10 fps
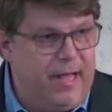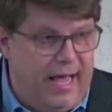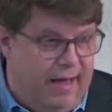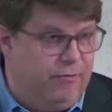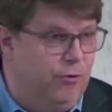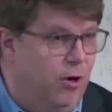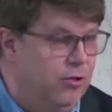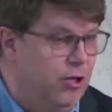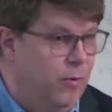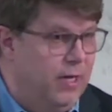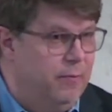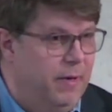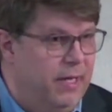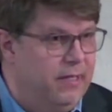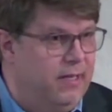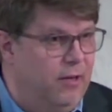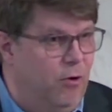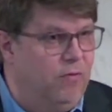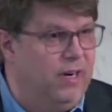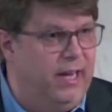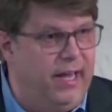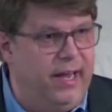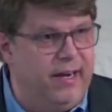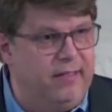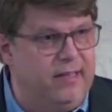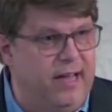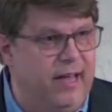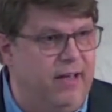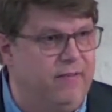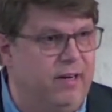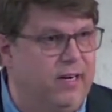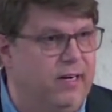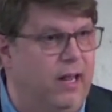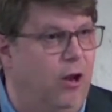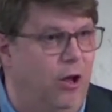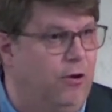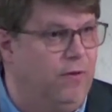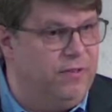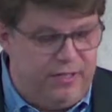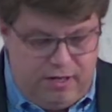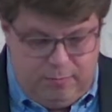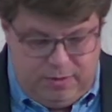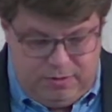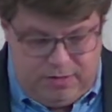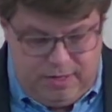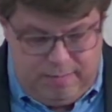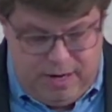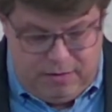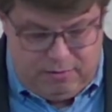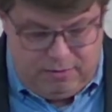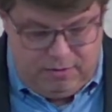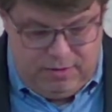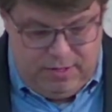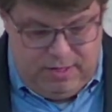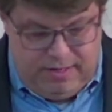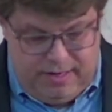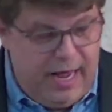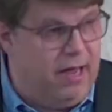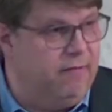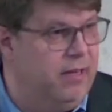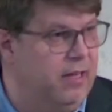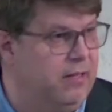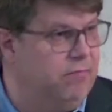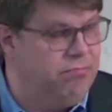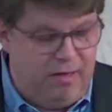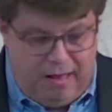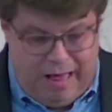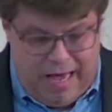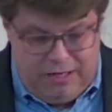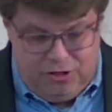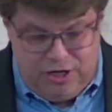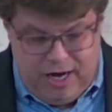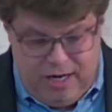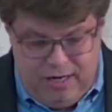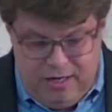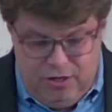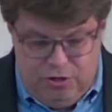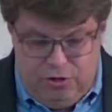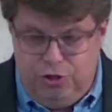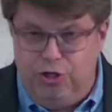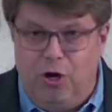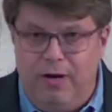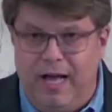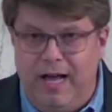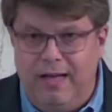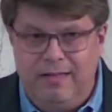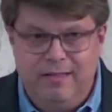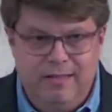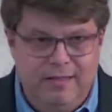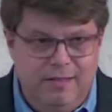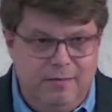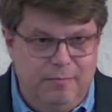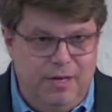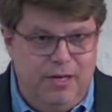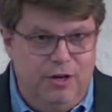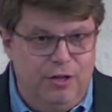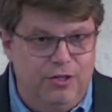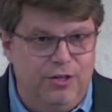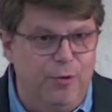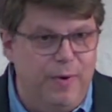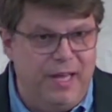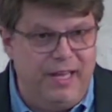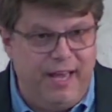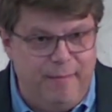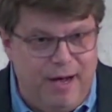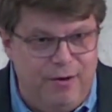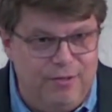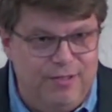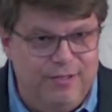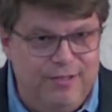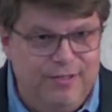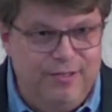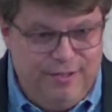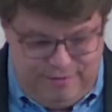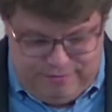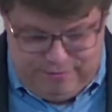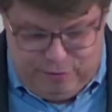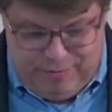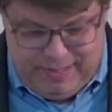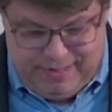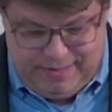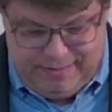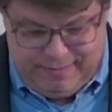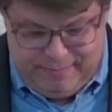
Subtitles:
I have to also admit that over the years, I have heard a lot of sermons about David, Elijah, Jonah, but not so many about women.